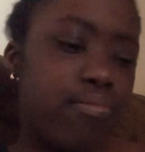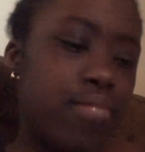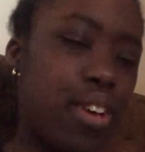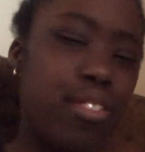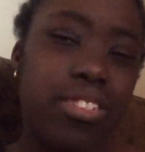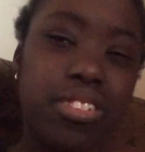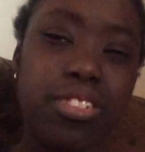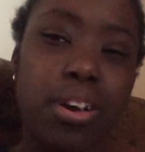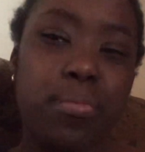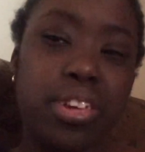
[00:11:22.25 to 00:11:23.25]
I'm gonna
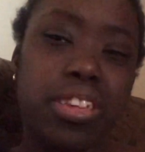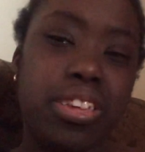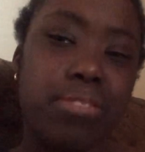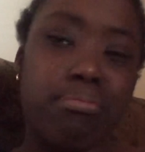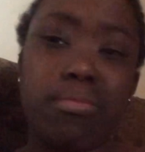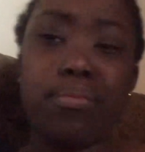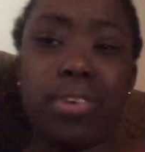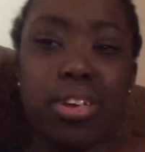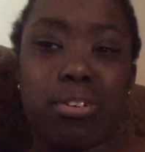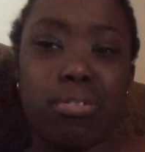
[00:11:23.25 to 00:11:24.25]
stop eating
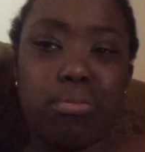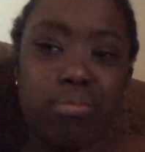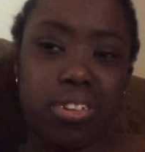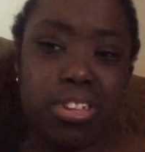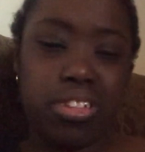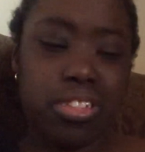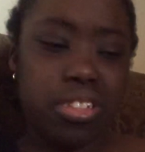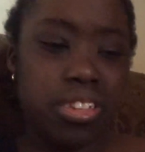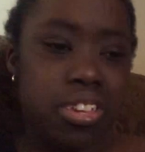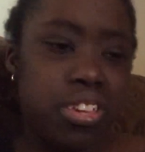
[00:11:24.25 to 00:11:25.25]
bagel because
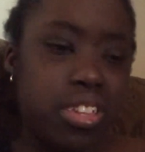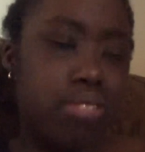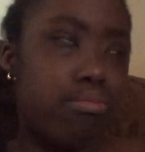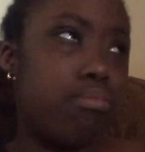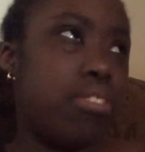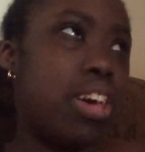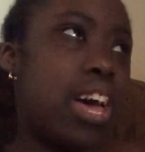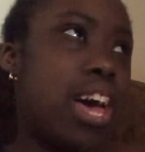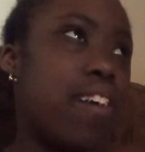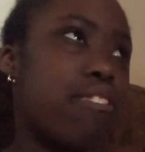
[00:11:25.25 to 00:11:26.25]
it's making me
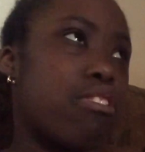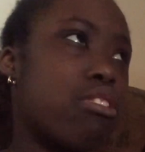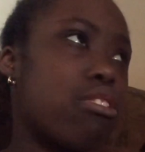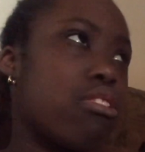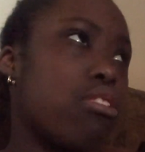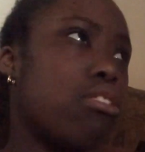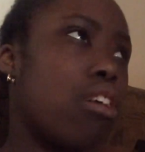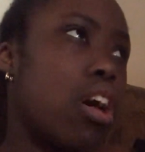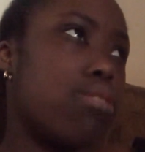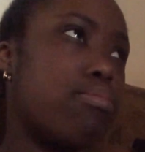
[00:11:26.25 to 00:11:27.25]
have
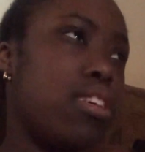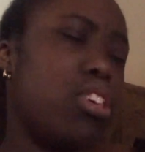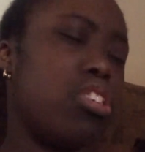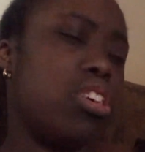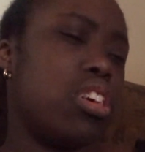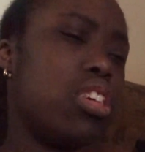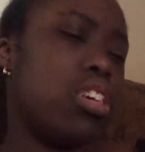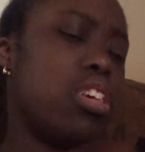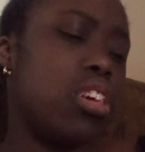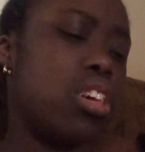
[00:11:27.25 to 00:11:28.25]
constipation,